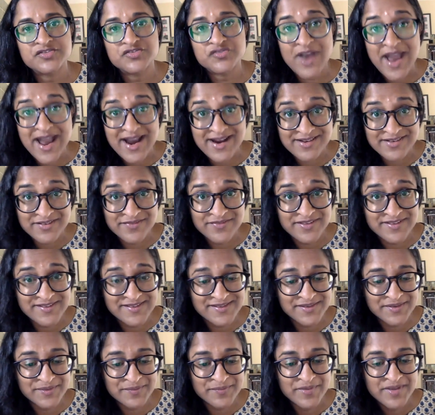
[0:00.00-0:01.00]

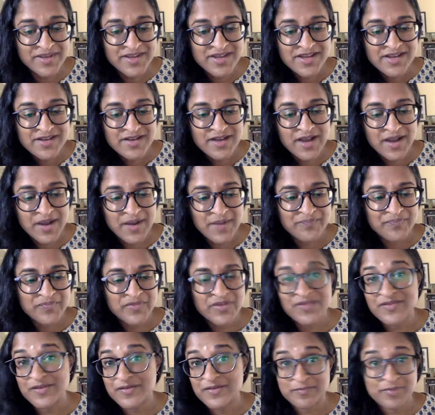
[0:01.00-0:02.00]
extractivism,
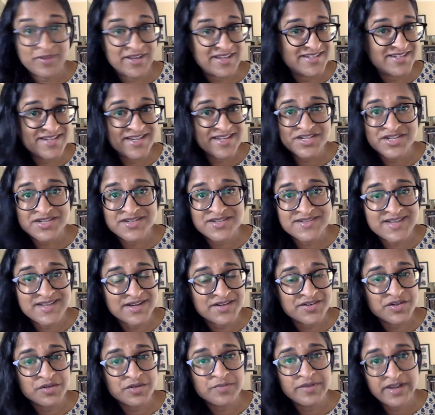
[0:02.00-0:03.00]
um, the plantation
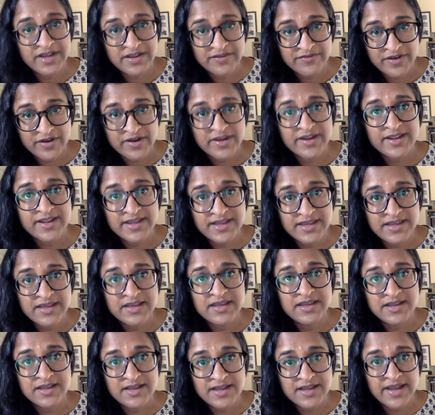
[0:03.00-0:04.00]
sector being a very
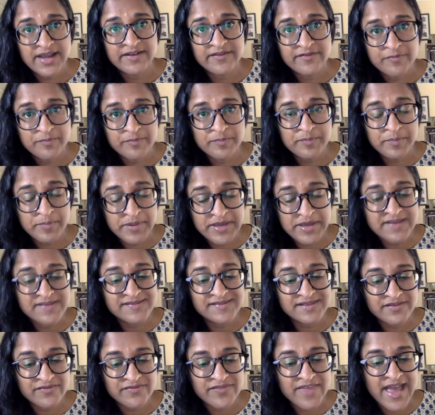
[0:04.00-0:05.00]
key kind of
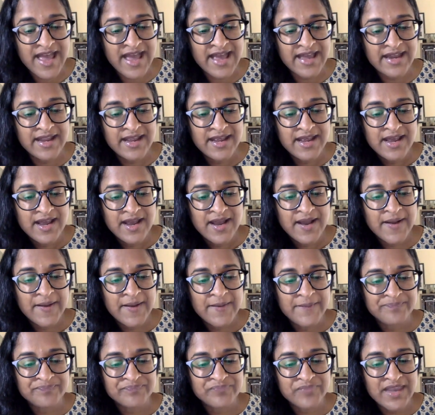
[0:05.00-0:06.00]
piece of that.
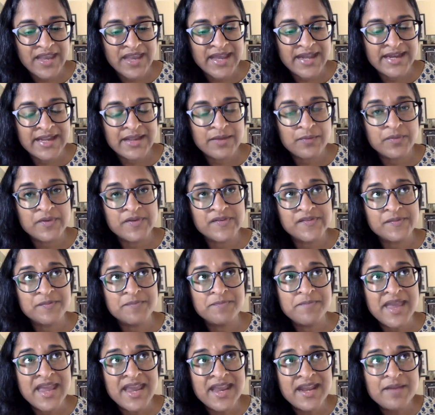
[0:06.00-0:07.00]
Um, and it
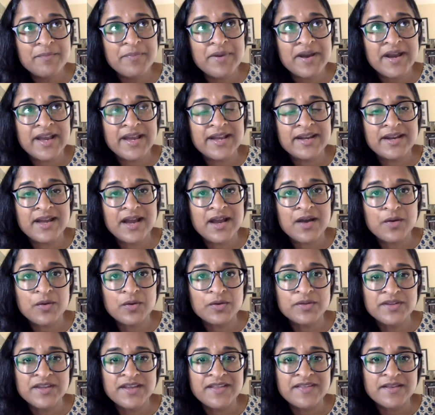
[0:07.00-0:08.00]
was made by
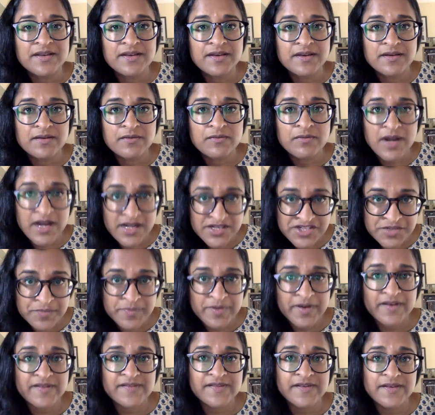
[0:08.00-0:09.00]
not only the
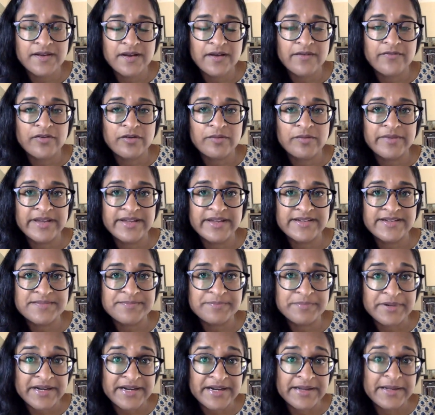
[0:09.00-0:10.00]
Rajapaksa
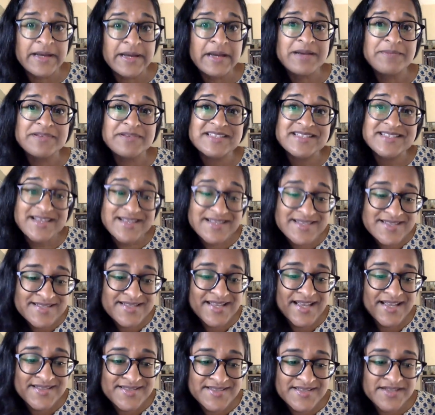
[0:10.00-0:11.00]
government, but
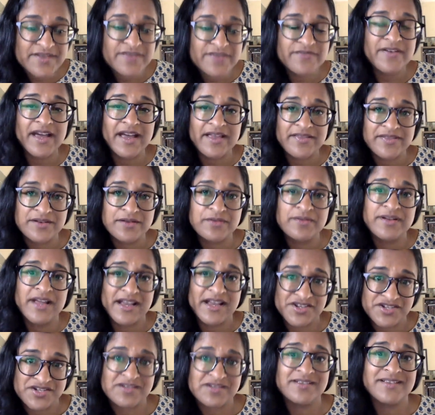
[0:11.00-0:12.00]
successive
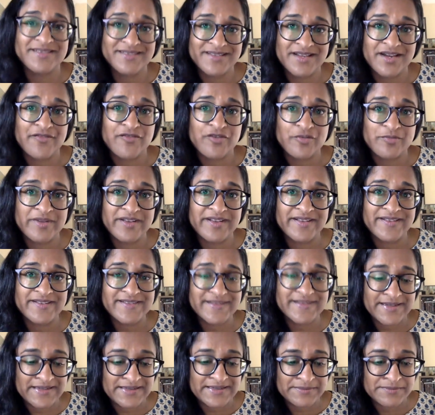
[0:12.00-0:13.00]
ethno-nationalist
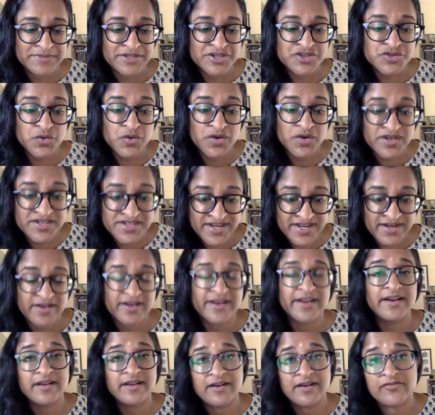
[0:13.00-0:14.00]
governments, um,
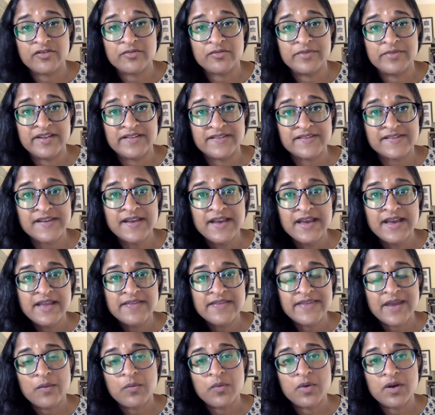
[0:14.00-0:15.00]
majoritarian governments
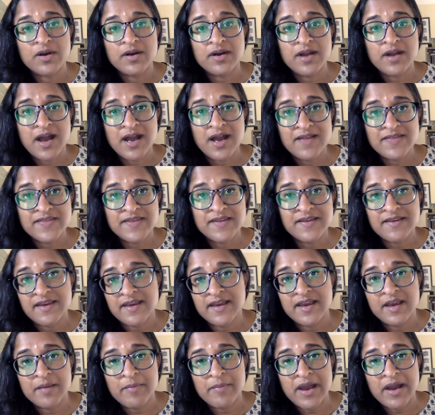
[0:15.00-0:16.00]
that were not
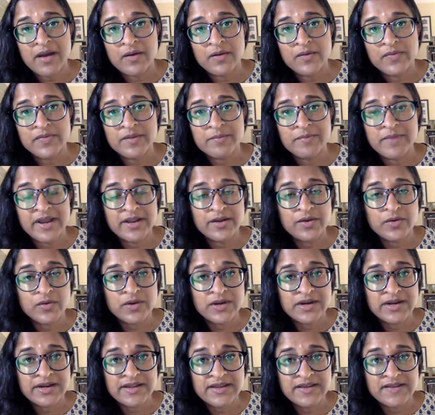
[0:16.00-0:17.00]
thinking about the
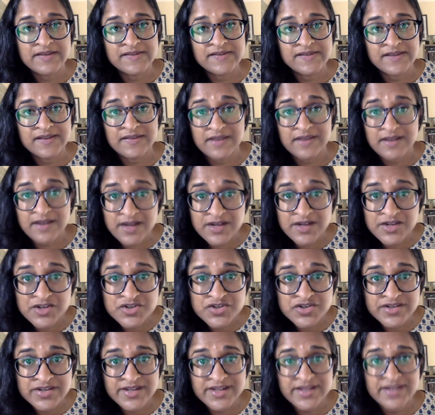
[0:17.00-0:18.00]
minorities in the
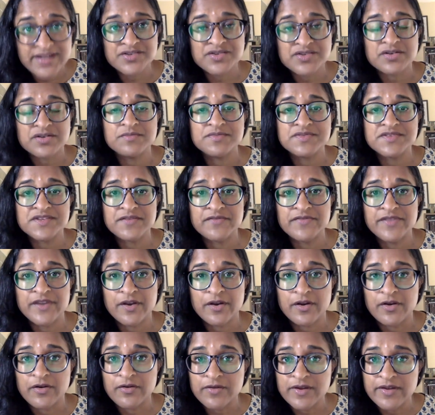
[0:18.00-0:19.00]
country in terms of
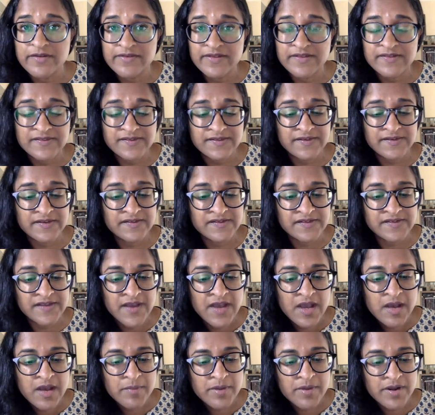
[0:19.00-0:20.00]
their grievances,
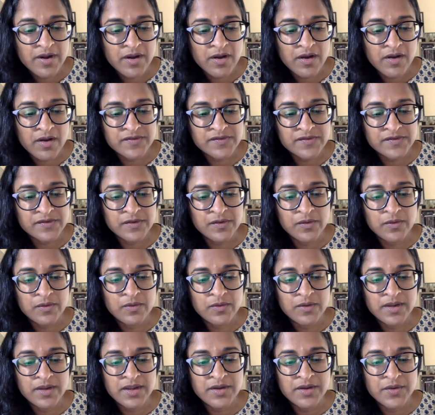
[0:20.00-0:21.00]
but
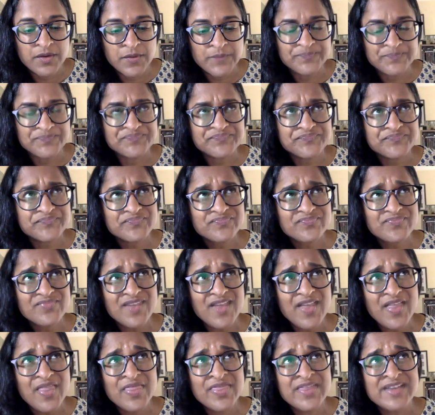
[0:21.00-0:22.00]
also, you know,
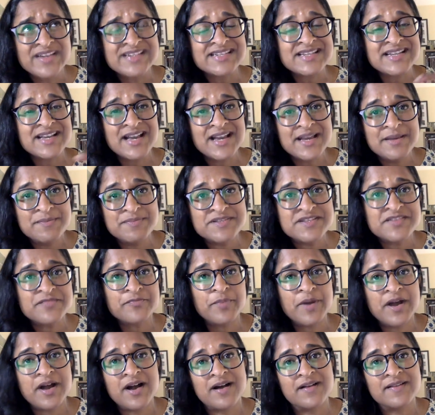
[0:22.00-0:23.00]
the types
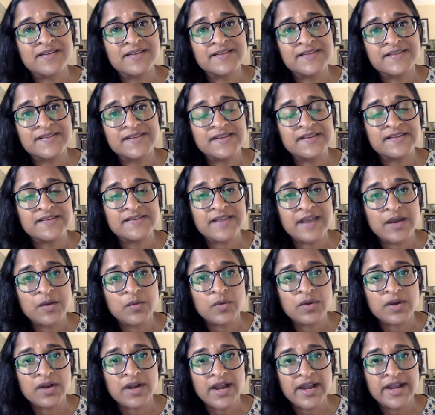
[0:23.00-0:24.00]
of policies
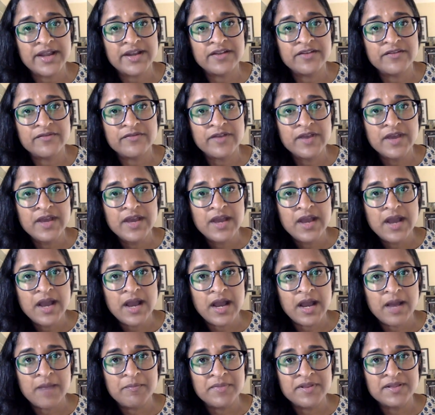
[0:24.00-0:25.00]
that were kind of
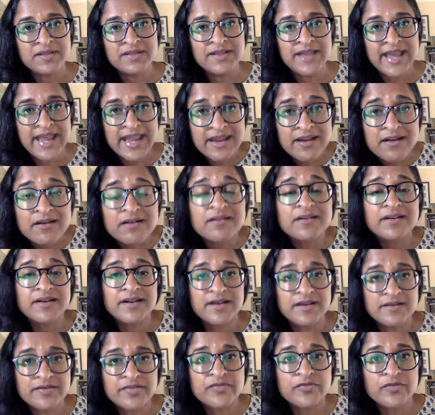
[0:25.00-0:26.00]
um,
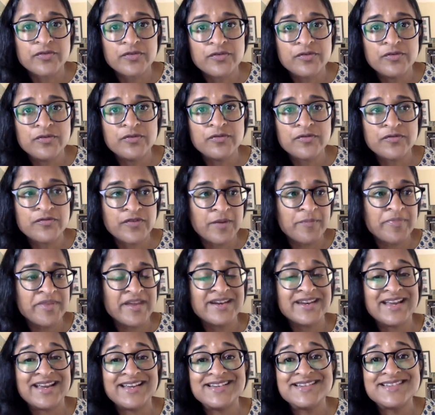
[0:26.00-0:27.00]
layered through
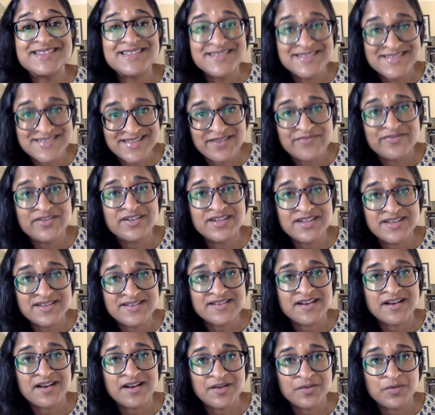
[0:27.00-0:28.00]
from the nineteen
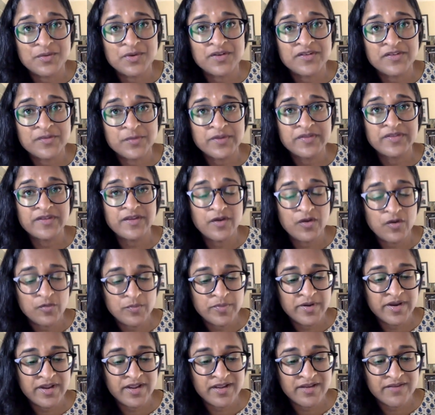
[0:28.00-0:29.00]
seventies onwards with the
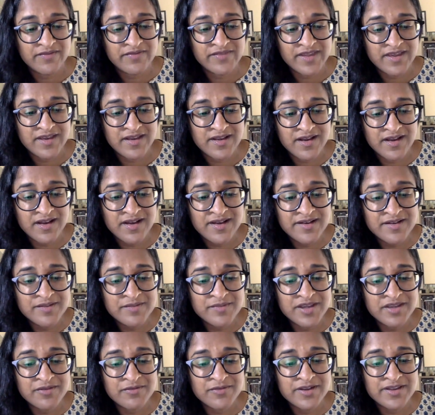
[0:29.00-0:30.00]
opening of the
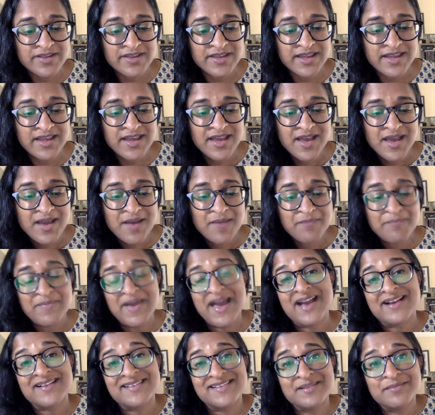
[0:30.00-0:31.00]
economy, really
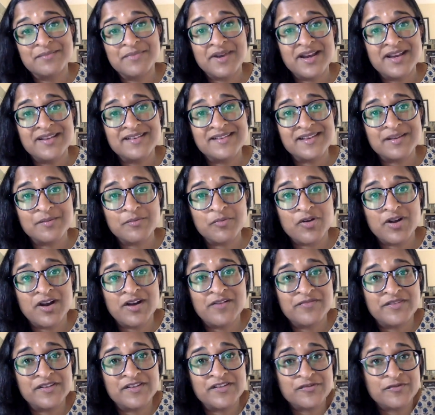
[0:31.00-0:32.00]
maximizing
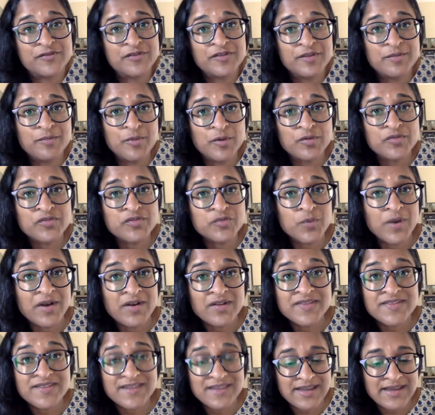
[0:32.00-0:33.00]
profits for the most
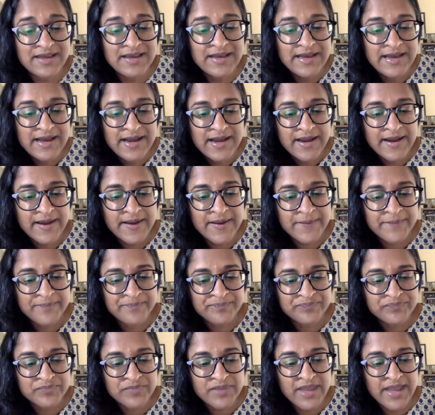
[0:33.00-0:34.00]
wealthy.
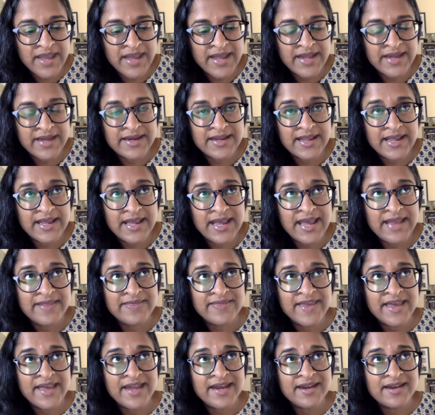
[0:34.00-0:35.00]
Um, and
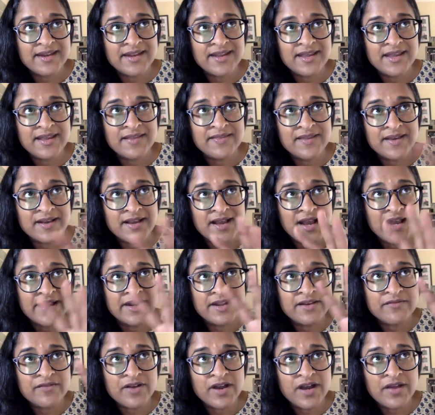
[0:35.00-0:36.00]
and then in the
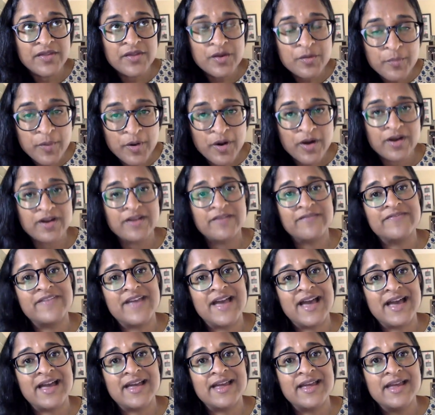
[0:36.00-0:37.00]
kind of other part
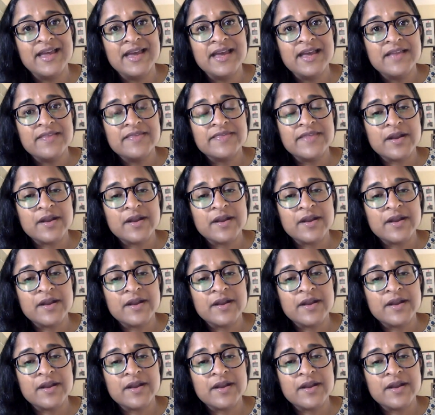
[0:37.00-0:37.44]
of that,